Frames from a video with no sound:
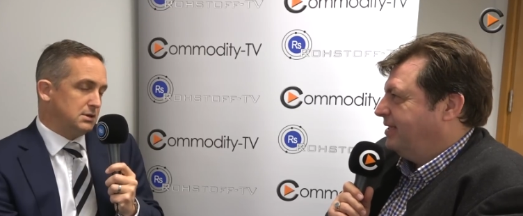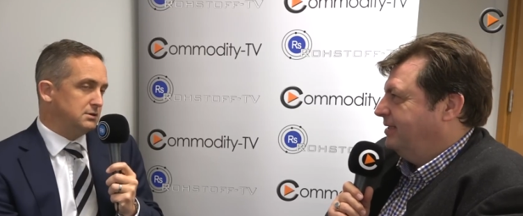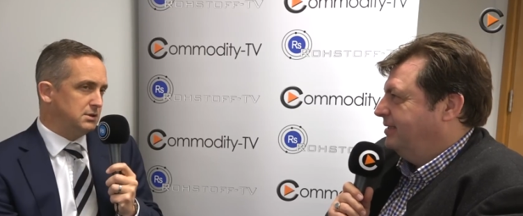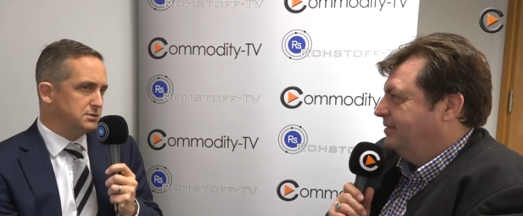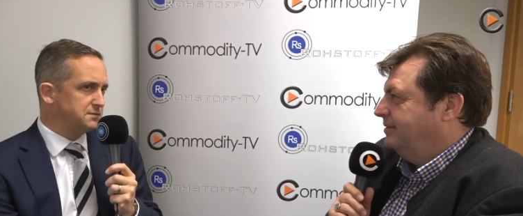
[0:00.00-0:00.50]
Speaker 1: Uh,
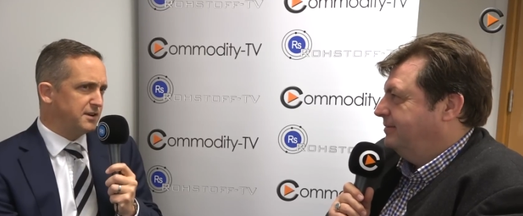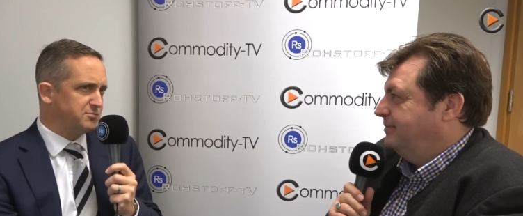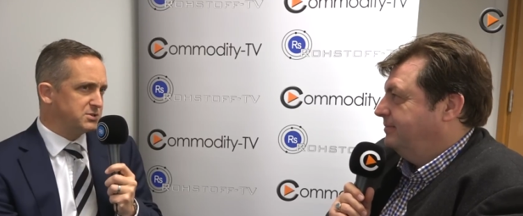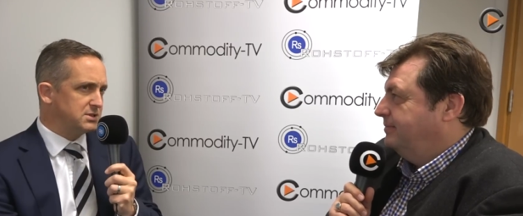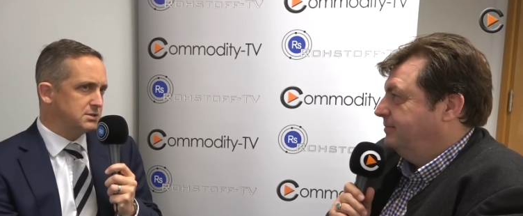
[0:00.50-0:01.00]
yields
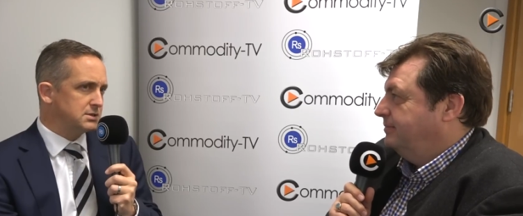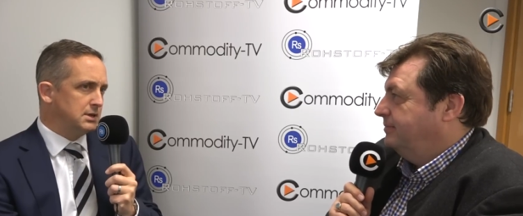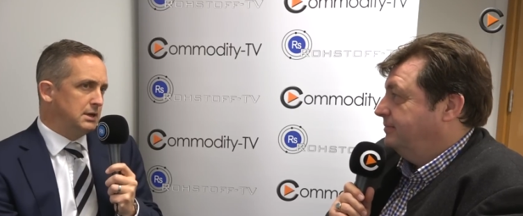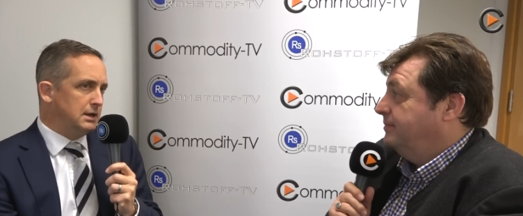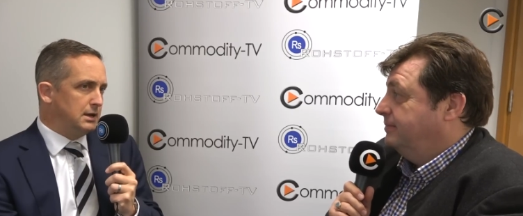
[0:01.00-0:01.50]
five percent.
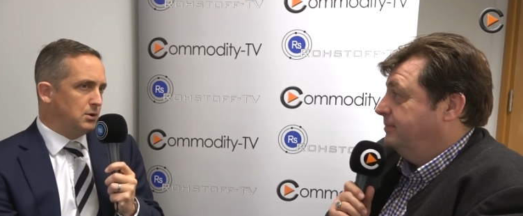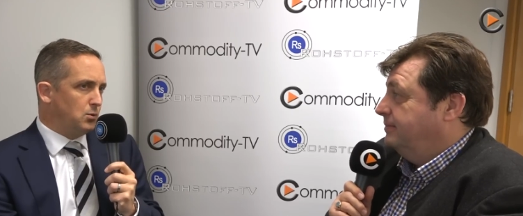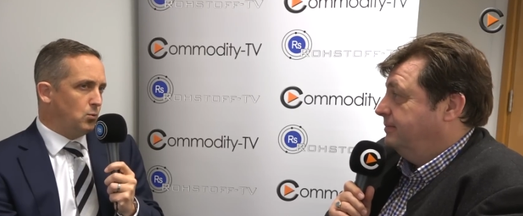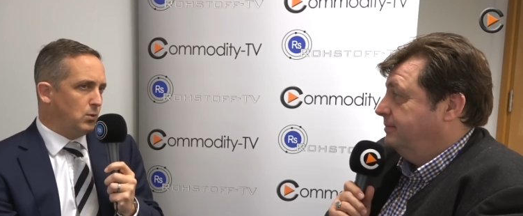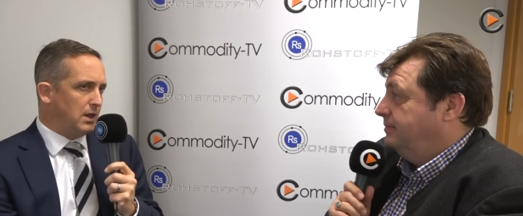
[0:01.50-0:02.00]

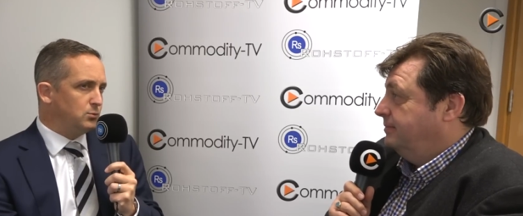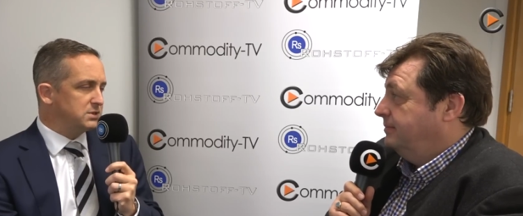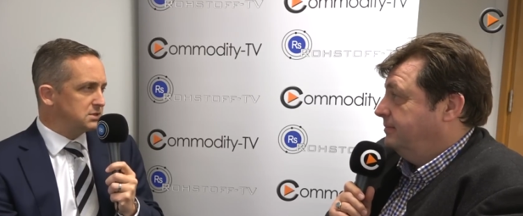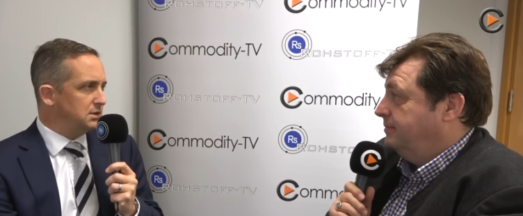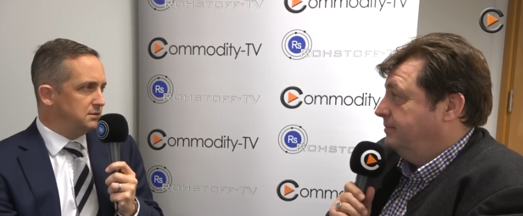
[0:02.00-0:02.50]
While
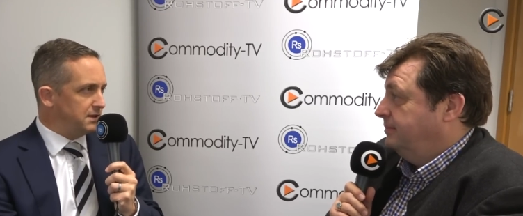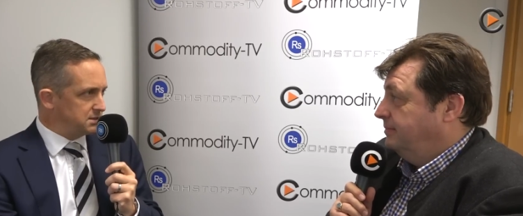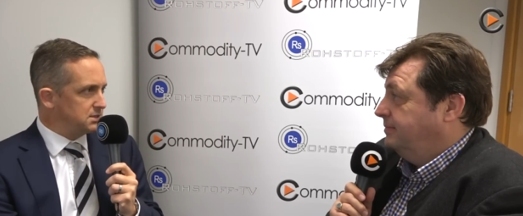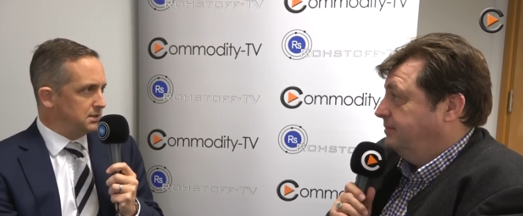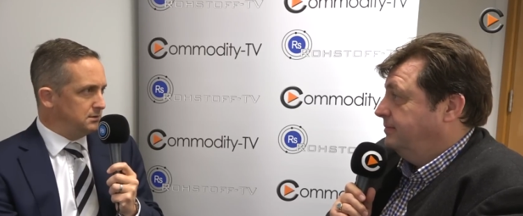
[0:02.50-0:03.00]
we're still
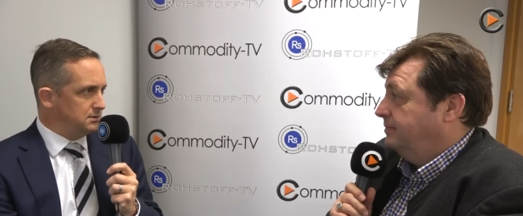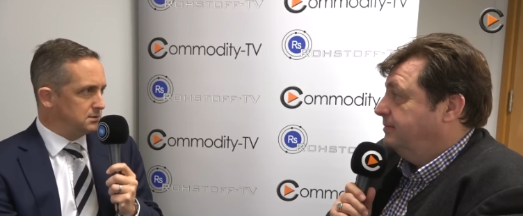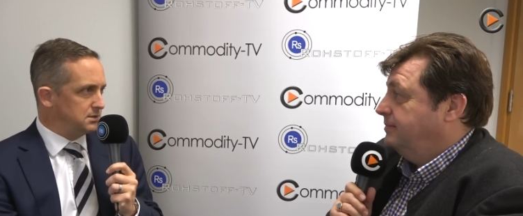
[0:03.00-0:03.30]
investing, the